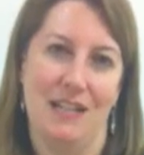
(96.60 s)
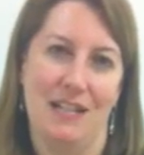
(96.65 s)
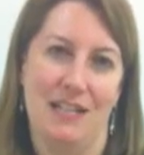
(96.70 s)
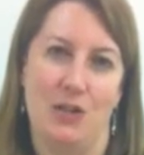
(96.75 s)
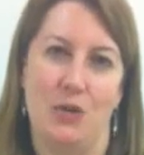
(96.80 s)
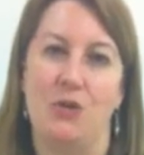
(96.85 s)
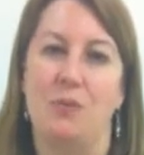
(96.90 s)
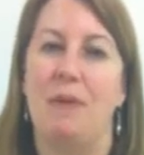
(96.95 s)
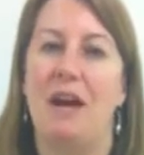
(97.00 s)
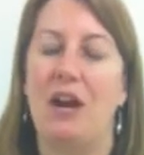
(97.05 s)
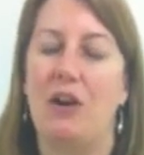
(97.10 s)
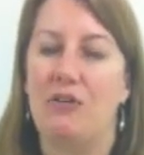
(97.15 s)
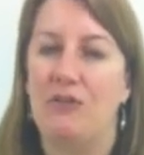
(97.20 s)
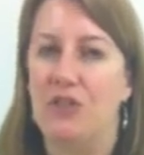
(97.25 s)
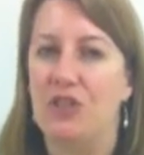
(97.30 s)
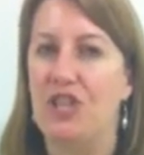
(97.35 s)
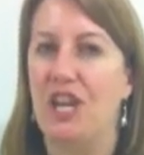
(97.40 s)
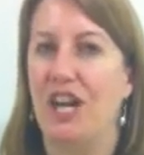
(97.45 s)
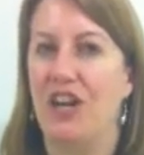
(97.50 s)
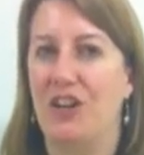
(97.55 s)
So it was a
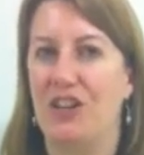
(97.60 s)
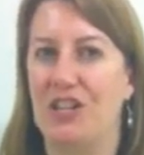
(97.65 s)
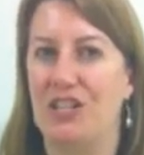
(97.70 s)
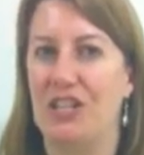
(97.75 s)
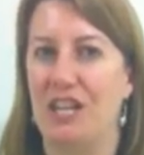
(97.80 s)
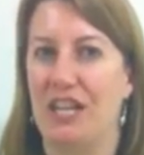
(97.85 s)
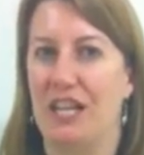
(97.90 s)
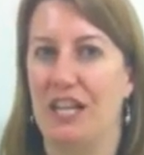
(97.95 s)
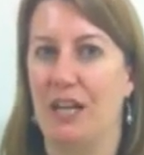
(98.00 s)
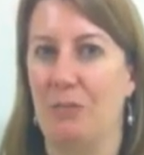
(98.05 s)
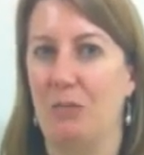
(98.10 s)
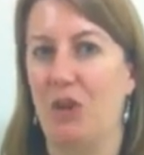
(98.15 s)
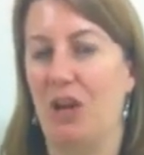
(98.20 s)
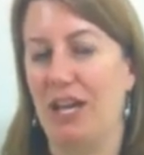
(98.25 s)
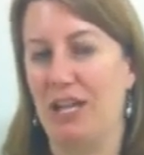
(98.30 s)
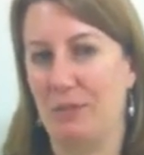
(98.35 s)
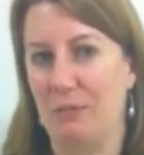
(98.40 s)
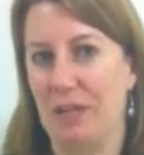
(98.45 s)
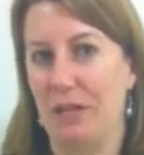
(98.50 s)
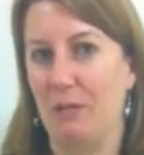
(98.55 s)
powerful challenge, and I'm
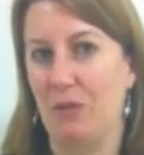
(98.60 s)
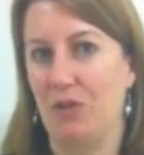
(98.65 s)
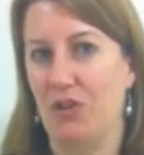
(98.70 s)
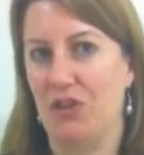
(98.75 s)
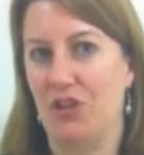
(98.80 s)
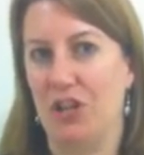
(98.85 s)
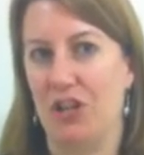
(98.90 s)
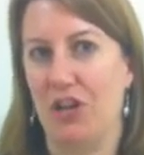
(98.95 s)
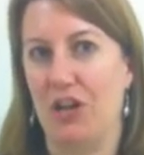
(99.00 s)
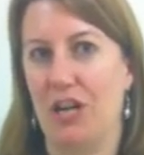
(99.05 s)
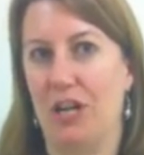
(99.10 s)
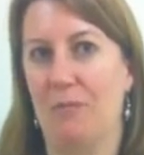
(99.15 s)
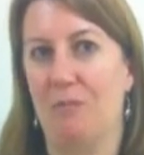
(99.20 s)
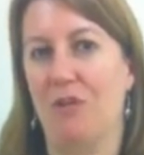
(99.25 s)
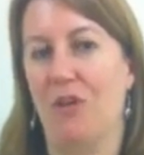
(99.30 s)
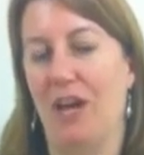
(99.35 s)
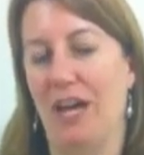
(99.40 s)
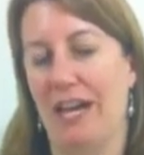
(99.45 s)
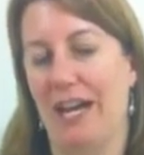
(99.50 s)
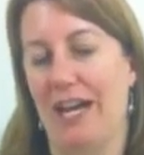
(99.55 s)
glad to be able to share it. I'm
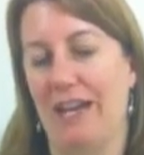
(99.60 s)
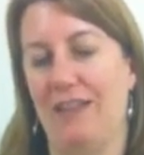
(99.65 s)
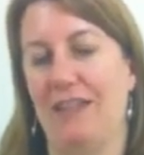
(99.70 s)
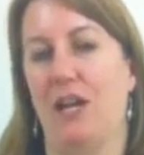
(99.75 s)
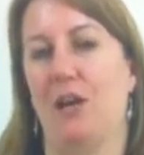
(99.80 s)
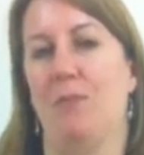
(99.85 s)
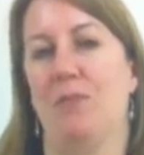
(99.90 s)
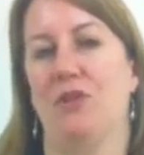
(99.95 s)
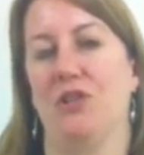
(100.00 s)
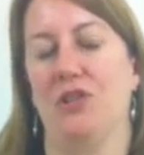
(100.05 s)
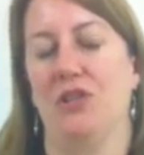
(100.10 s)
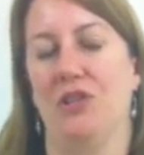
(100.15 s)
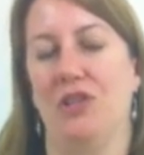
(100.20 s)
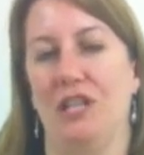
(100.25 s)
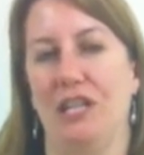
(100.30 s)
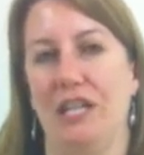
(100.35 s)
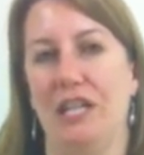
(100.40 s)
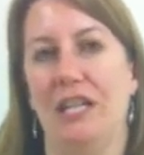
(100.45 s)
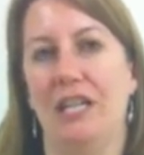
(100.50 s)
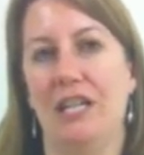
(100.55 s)
glad I had the
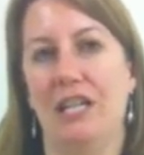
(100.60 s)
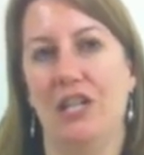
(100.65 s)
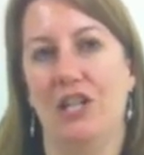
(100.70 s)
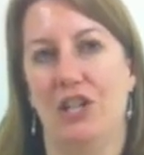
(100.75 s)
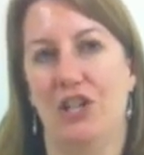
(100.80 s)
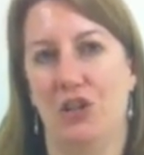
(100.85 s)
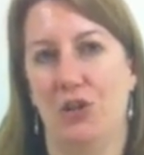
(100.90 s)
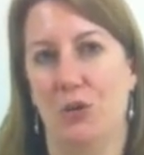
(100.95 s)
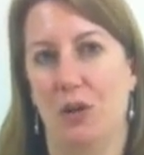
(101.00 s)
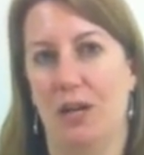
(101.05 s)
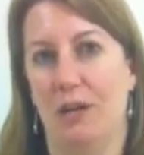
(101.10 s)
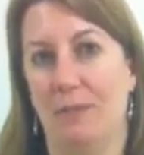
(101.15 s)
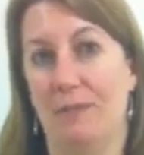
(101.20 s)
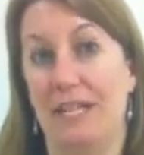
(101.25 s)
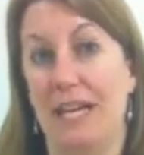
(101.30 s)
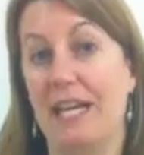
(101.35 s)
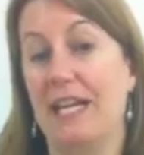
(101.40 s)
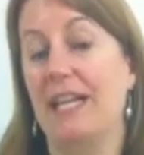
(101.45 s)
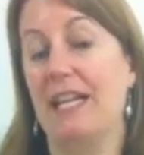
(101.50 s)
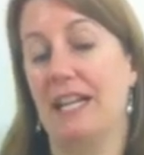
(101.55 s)
opportunity to
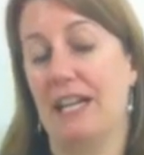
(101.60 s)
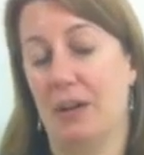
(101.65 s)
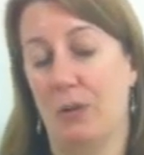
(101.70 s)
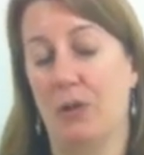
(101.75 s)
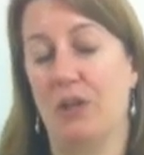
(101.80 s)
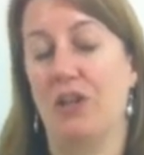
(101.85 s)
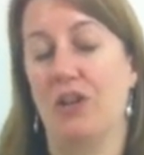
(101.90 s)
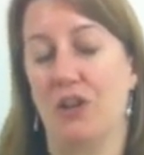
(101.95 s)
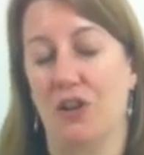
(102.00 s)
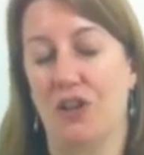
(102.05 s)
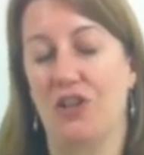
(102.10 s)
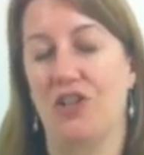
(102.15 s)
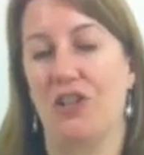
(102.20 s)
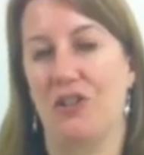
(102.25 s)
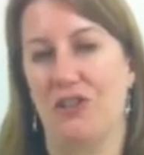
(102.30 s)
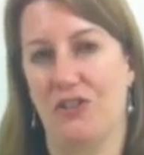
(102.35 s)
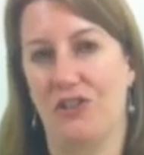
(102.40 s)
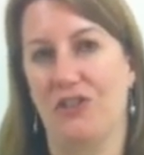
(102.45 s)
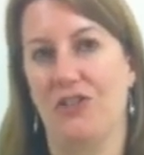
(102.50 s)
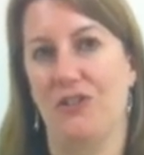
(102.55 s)
take it, and I would encourage
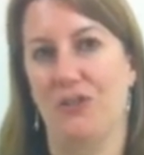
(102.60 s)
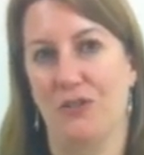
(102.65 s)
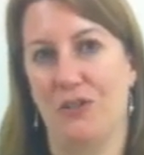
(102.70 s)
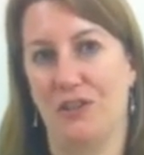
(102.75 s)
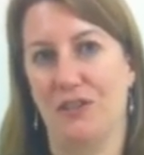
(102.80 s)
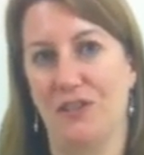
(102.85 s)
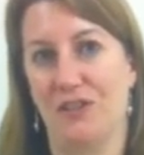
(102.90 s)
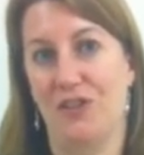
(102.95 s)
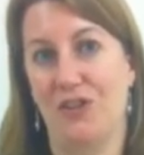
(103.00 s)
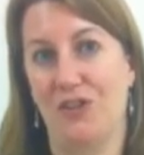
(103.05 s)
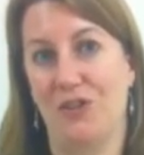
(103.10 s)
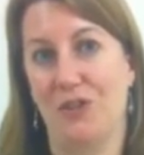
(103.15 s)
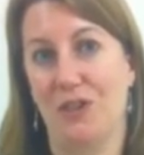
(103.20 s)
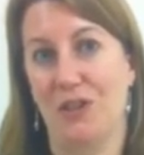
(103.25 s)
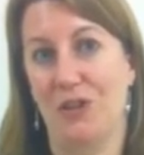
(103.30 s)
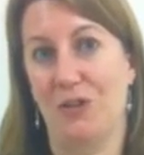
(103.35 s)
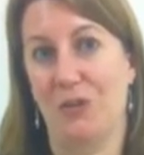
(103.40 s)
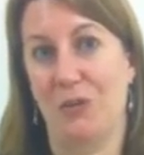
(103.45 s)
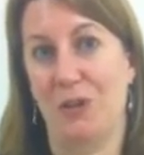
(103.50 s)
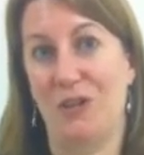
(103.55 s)
others to consider doing
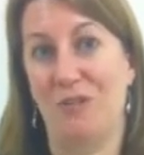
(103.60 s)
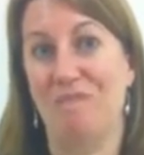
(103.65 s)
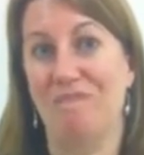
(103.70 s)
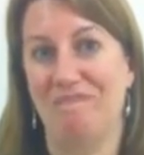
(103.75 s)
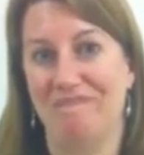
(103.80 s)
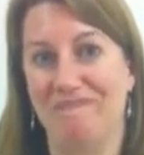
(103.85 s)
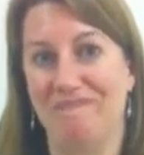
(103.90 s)
it as well.